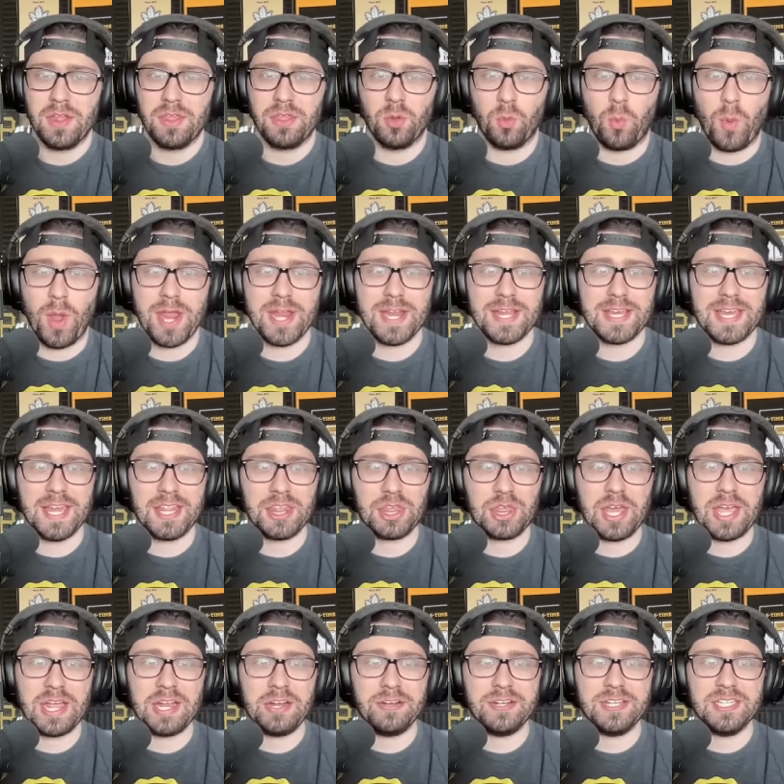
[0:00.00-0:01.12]
The way to get
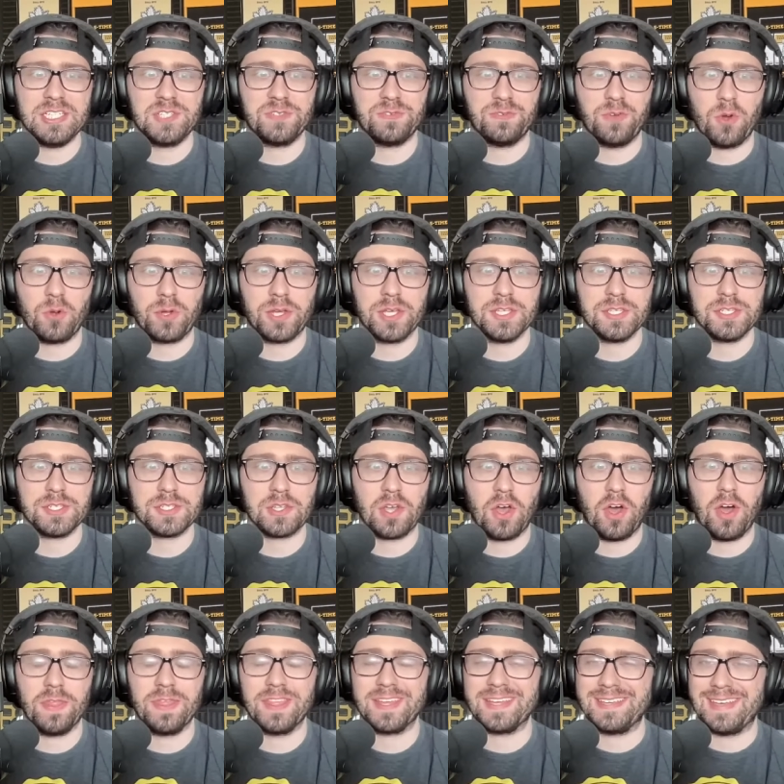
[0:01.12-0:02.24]
there is focus
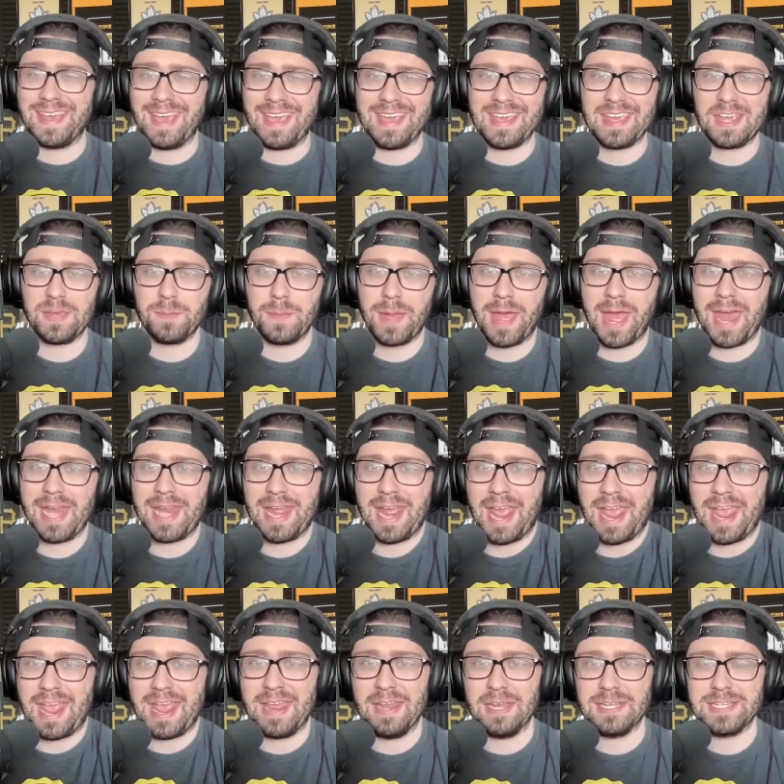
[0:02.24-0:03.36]
on the game at
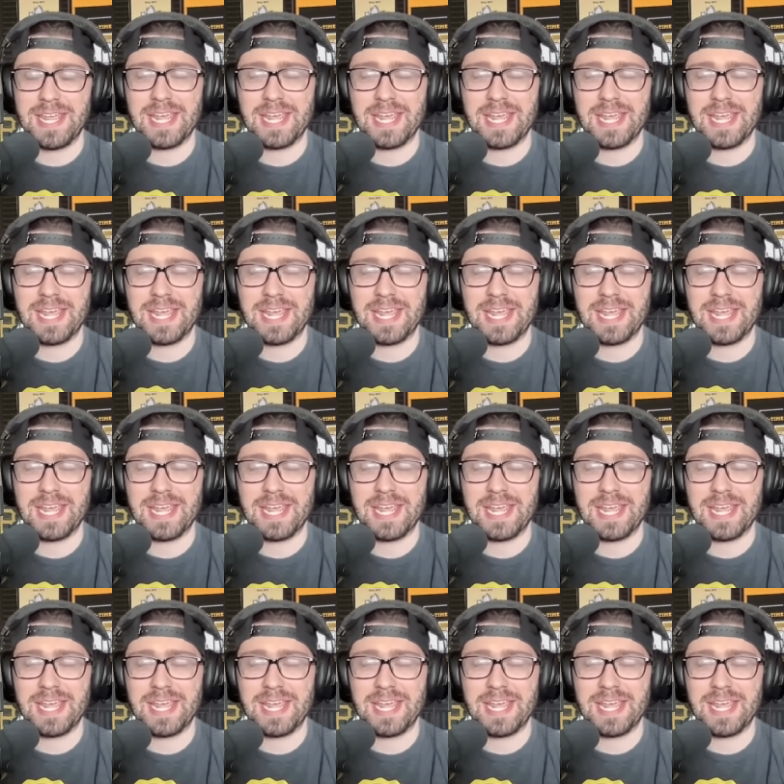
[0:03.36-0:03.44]
hand,